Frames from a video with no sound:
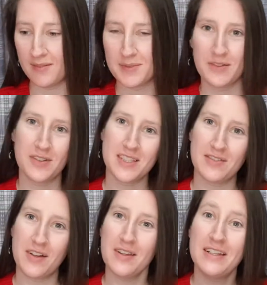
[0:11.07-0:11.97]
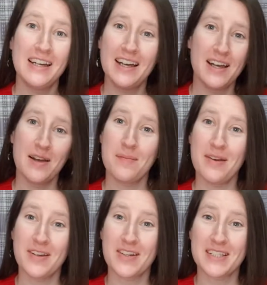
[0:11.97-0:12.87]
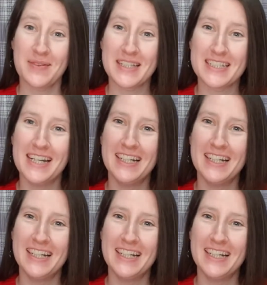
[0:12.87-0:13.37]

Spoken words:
So first of all, Merry Christmas!